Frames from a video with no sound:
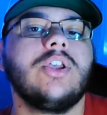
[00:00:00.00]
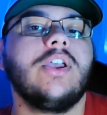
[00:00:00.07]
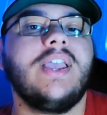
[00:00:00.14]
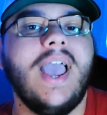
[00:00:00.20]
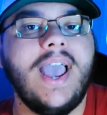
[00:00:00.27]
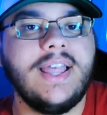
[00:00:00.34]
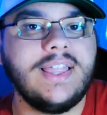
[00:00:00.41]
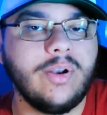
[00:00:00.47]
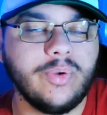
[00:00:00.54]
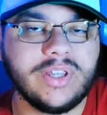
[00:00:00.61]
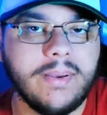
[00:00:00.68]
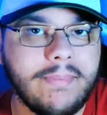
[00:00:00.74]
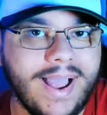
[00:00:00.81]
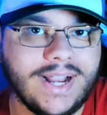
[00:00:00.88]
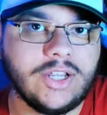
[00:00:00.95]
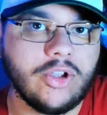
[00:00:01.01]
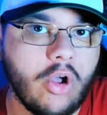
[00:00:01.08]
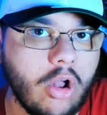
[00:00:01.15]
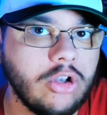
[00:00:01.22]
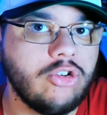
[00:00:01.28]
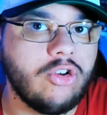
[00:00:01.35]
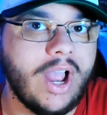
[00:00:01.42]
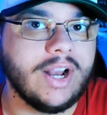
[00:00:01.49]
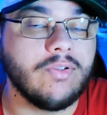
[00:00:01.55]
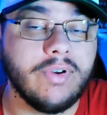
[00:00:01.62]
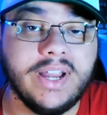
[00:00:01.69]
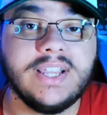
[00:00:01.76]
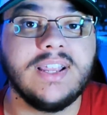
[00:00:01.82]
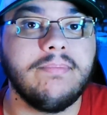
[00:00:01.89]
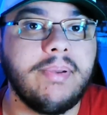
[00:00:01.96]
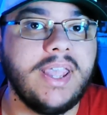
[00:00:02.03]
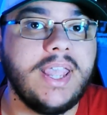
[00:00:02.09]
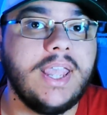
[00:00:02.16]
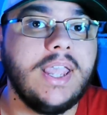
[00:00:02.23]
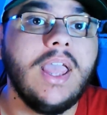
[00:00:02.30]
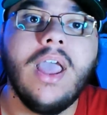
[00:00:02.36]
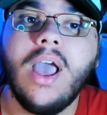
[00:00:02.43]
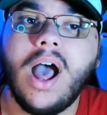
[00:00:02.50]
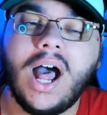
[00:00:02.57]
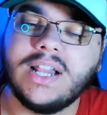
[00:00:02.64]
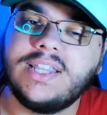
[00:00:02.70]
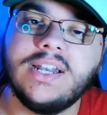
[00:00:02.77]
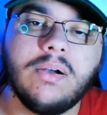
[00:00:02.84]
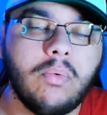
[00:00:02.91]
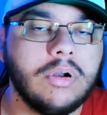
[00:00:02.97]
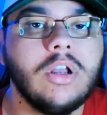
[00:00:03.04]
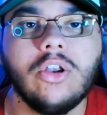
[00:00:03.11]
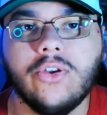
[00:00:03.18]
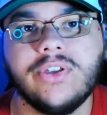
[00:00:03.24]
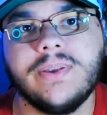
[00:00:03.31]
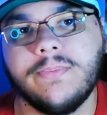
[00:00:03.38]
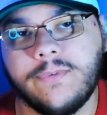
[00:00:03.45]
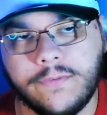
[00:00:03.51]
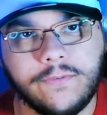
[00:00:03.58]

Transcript: okay that it was a max contract. Reason being, I didn't want to lose him for